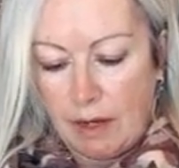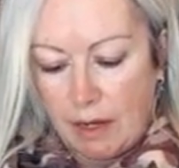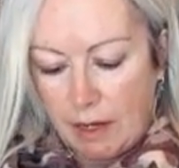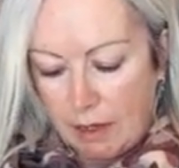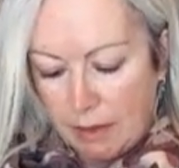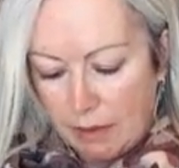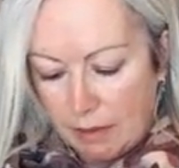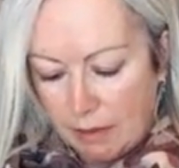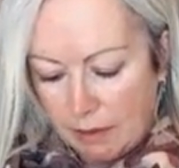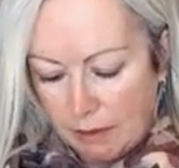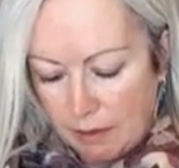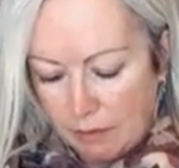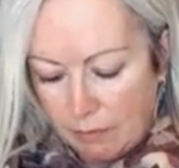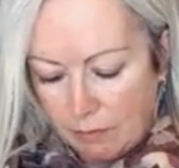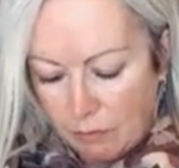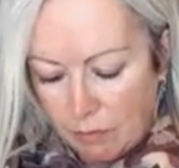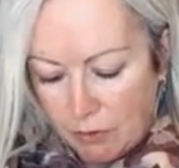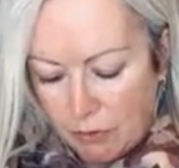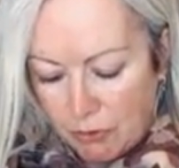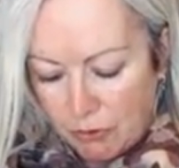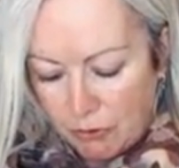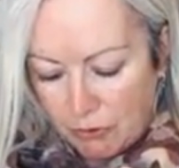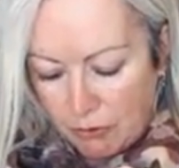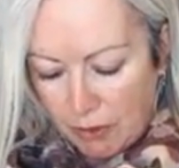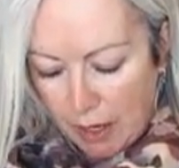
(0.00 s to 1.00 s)
And
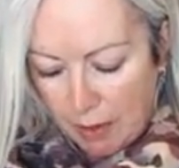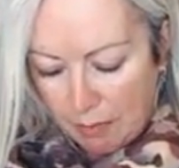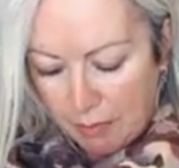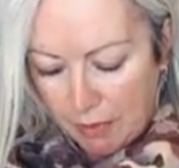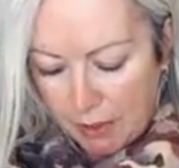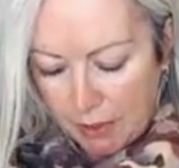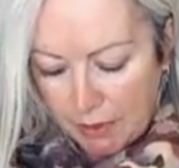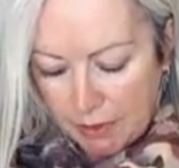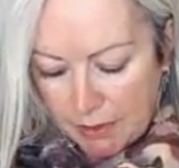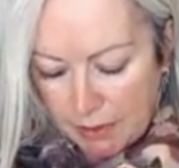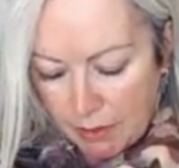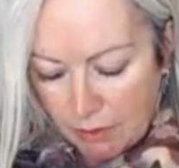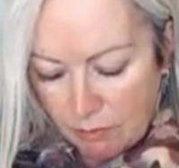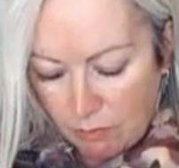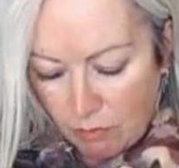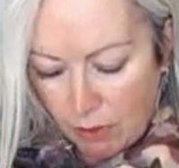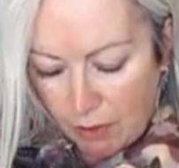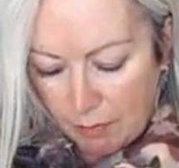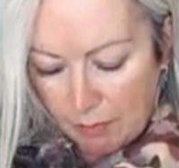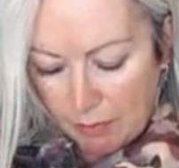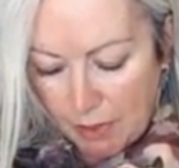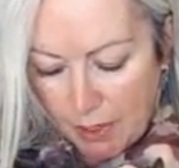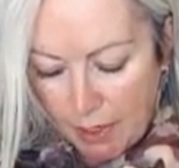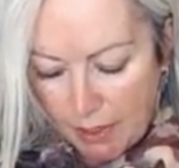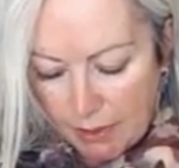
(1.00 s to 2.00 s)
once you're happy it's in the
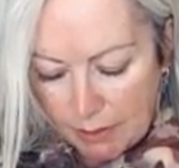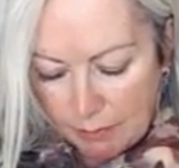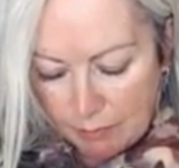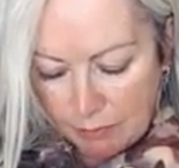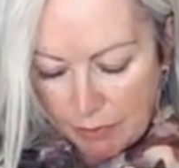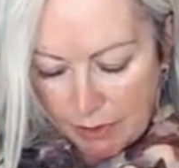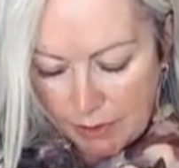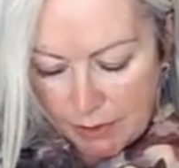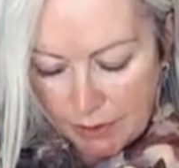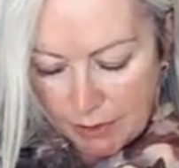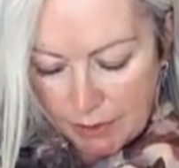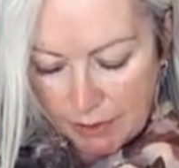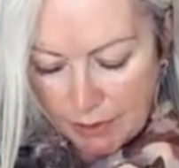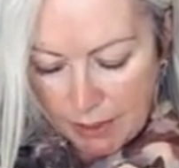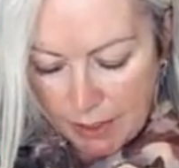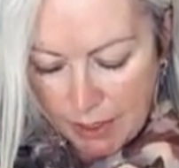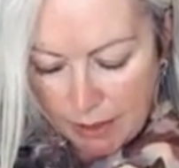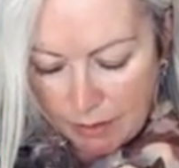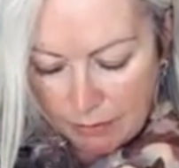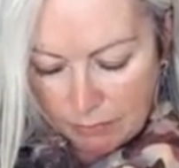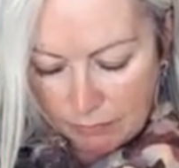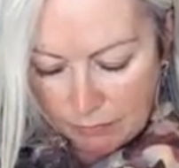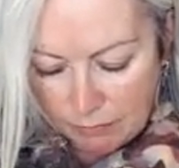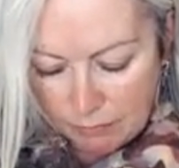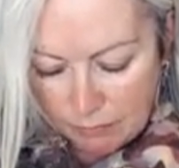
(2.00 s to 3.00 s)
right place, press it
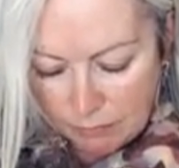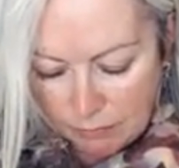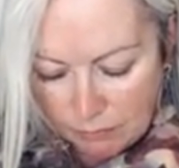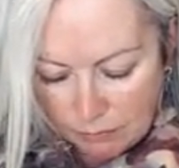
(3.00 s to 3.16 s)
down.